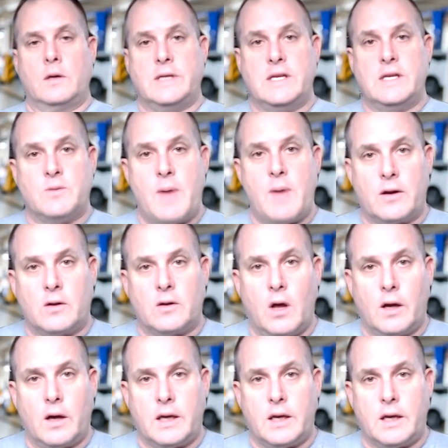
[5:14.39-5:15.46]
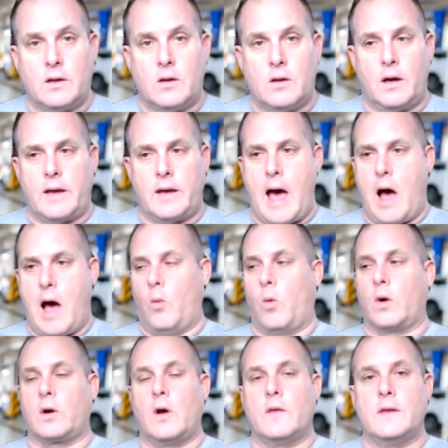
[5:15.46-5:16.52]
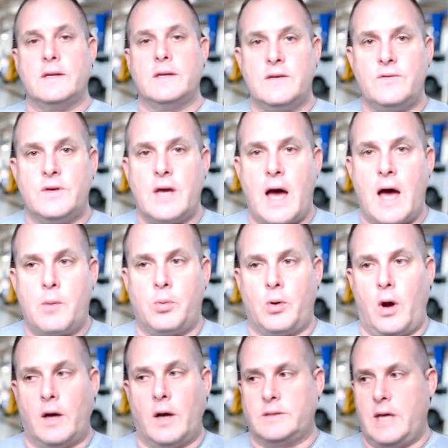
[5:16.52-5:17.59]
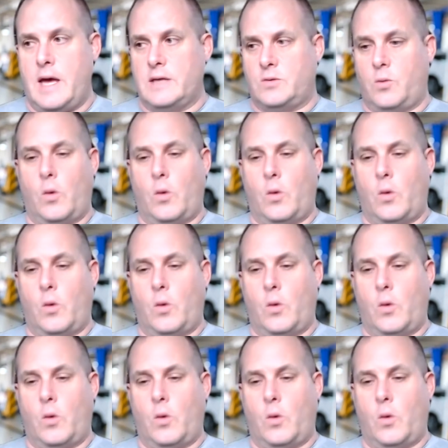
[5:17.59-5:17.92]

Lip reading: teach them how to clock in and clock out, work on the DVI process.